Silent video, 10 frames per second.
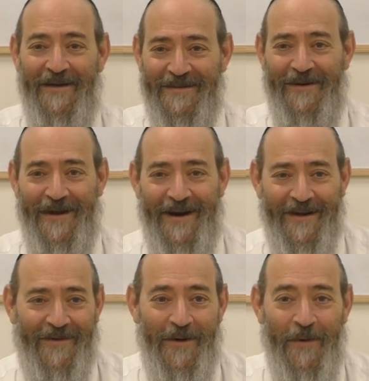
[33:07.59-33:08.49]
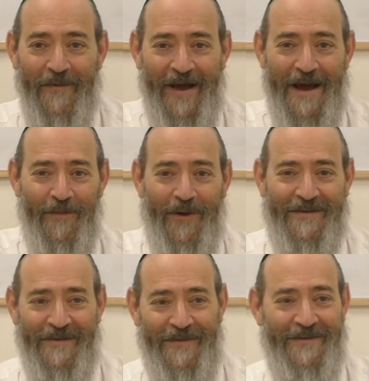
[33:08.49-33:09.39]
So you know, we've gotten more
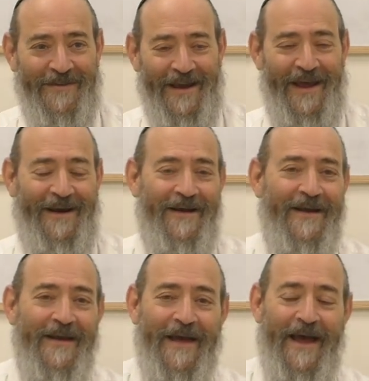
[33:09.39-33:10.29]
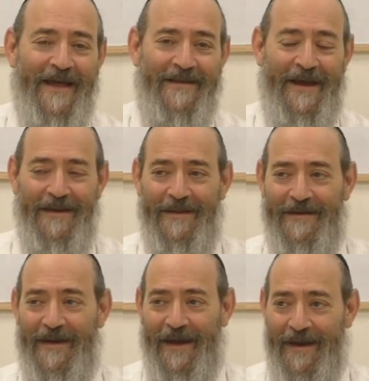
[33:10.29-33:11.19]
sophisticated. Yeah. At the end of the
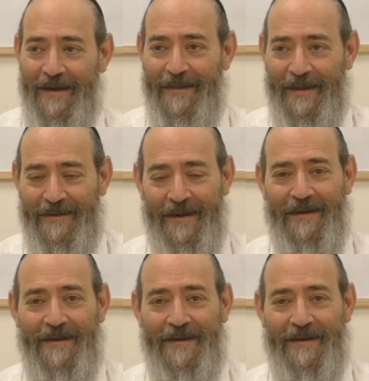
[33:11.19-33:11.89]
day, the